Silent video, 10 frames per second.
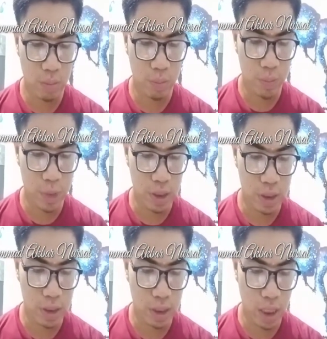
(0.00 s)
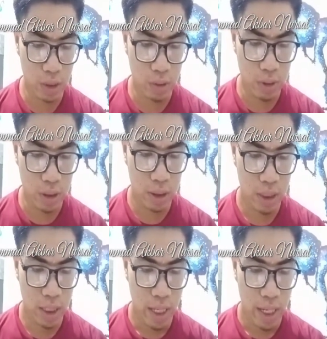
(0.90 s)
first accurate,
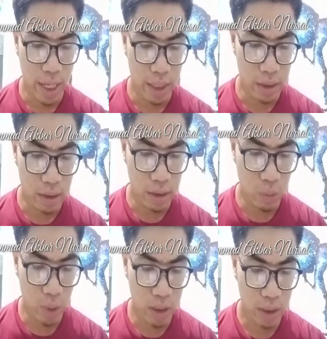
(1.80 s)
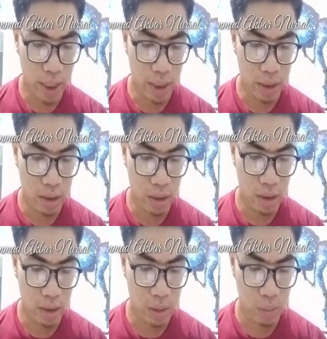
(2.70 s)
and one that
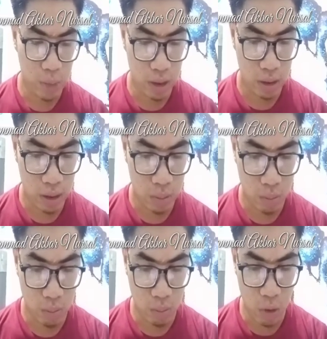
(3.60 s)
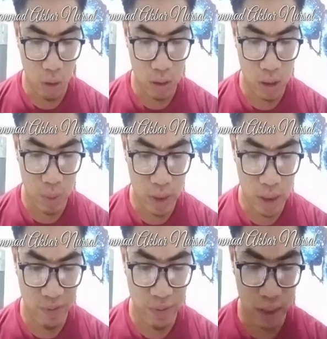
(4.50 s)
is marked more
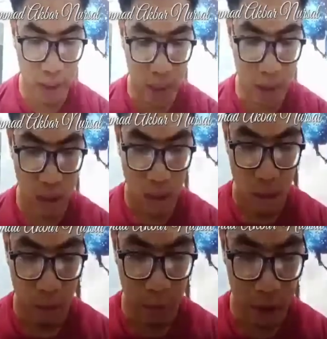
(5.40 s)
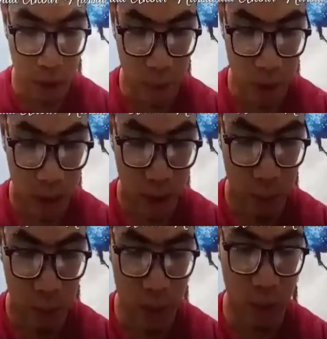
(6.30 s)
specific, less
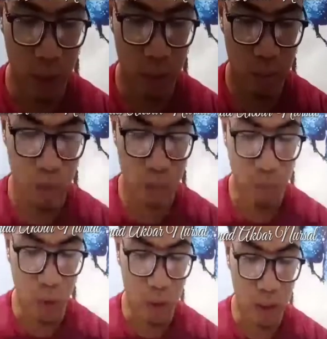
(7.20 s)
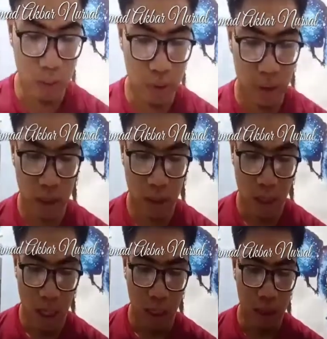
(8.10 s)
frequent, more limited,
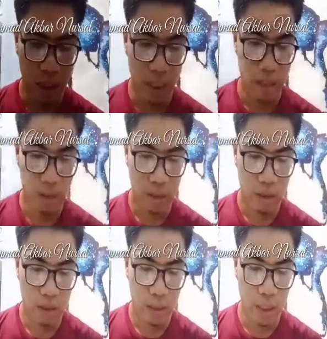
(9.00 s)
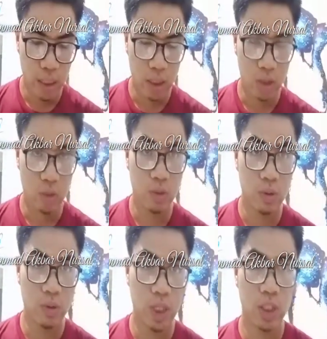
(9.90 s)
later
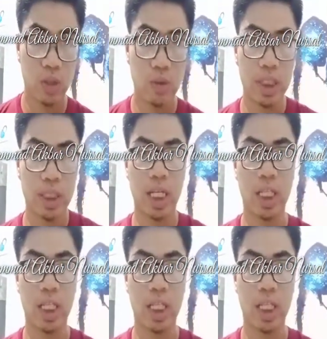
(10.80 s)
accurate.